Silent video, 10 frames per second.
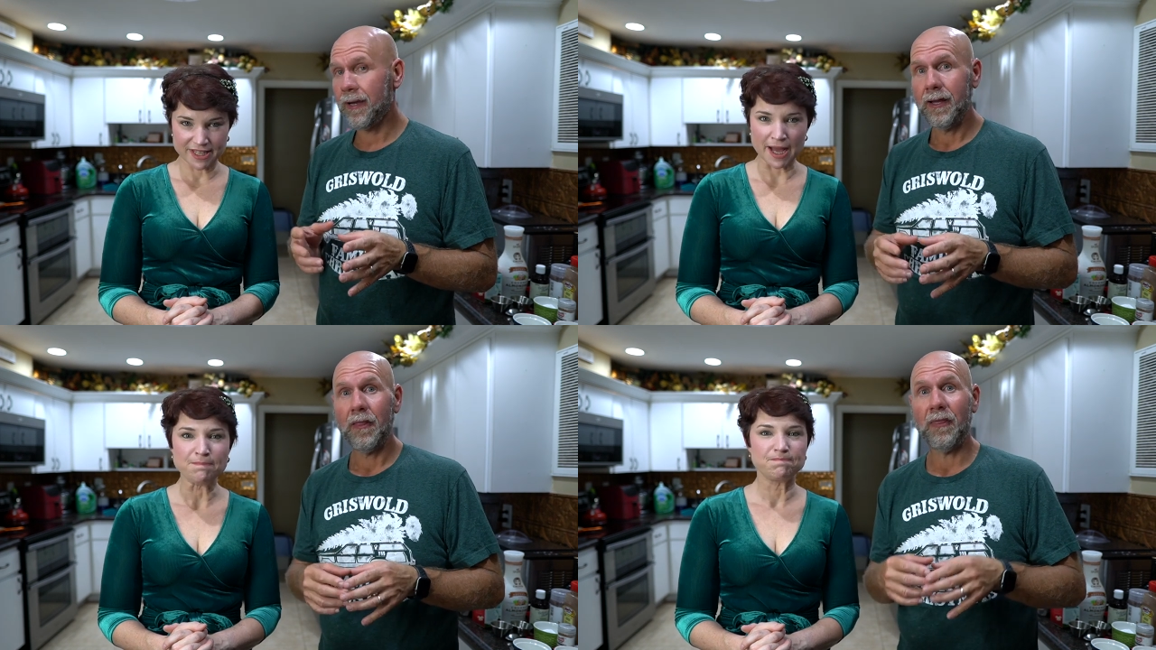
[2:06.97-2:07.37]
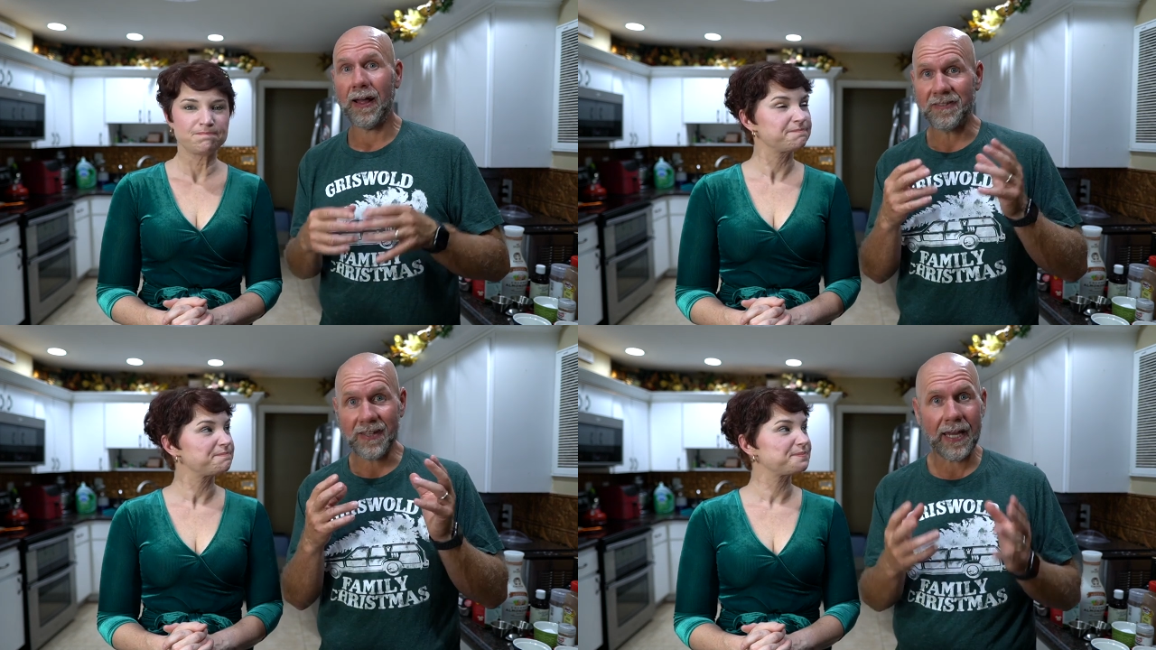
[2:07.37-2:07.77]
Speaker 1: yep,
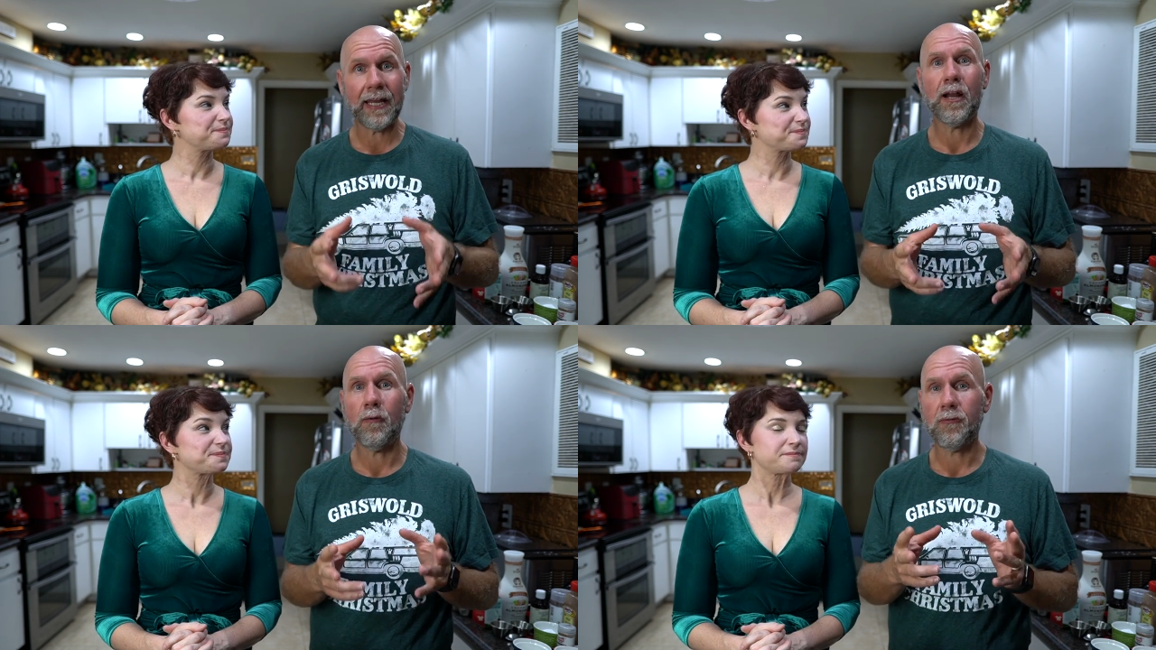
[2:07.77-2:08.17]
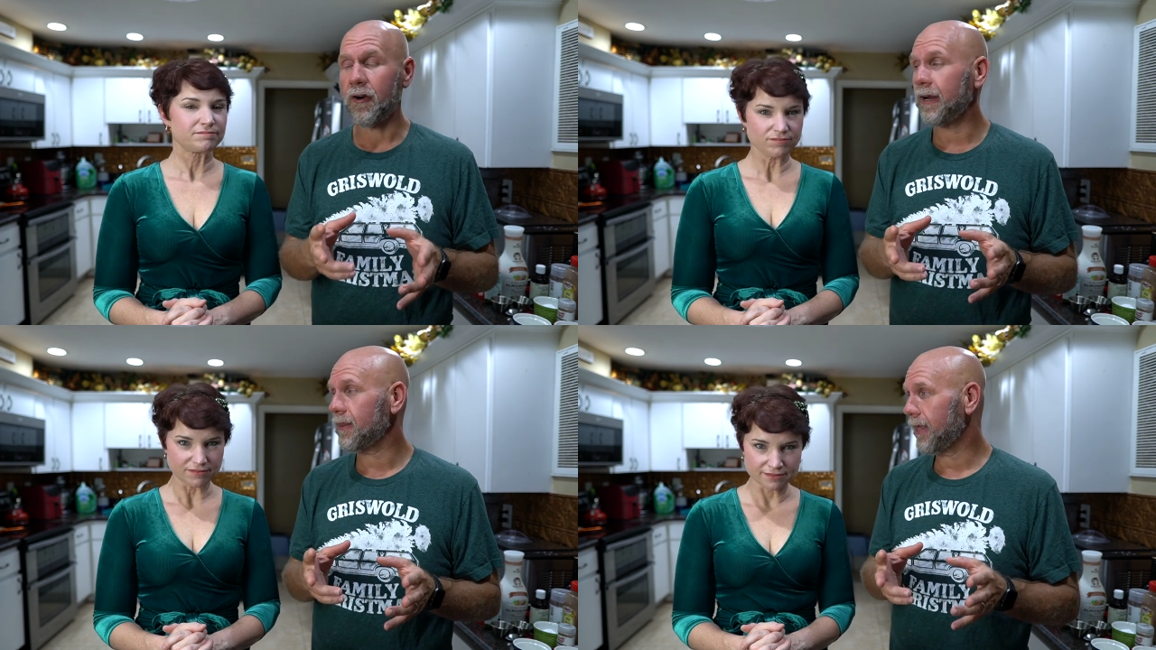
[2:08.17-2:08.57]
that's
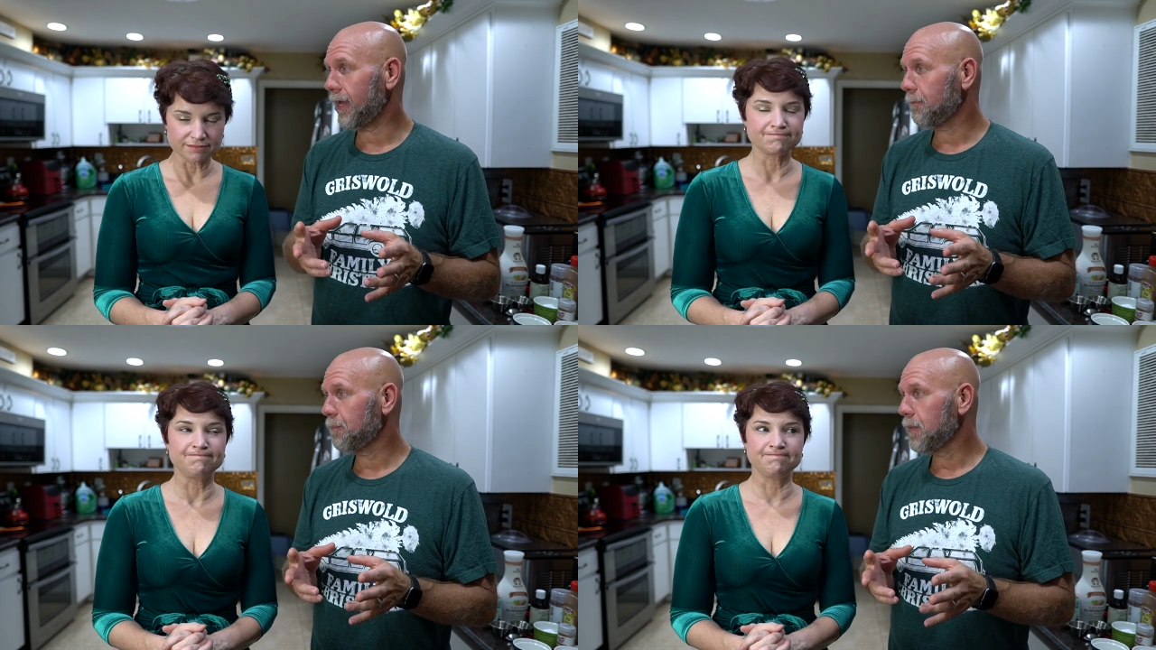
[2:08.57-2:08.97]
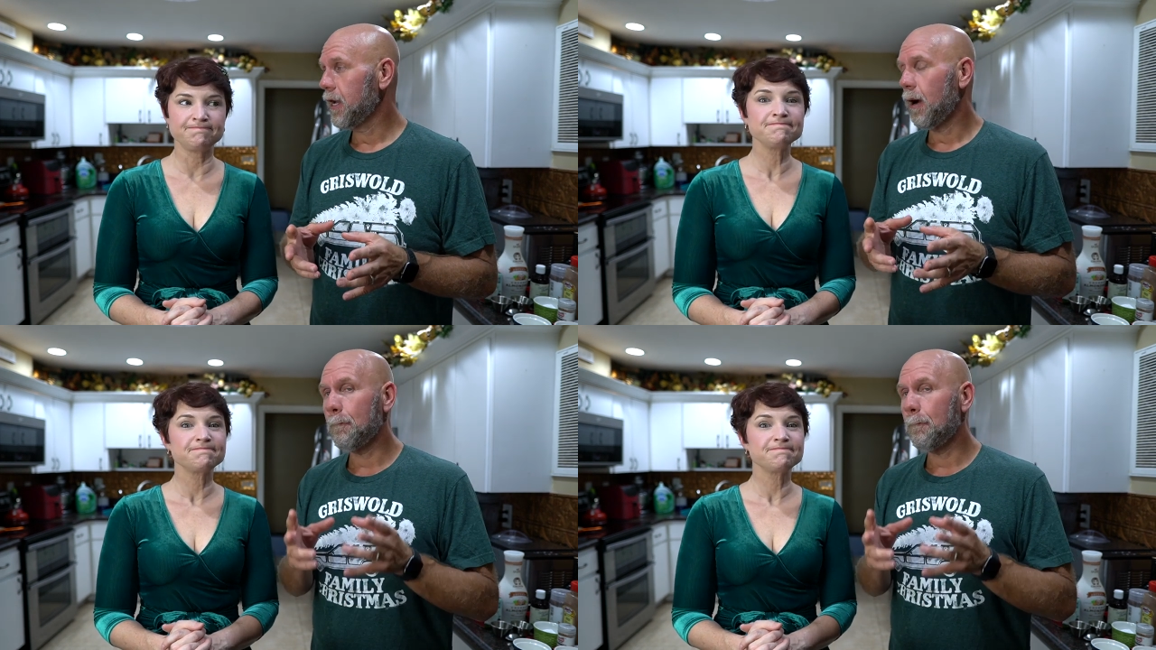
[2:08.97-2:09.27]
keto-friendly, mm-hmm,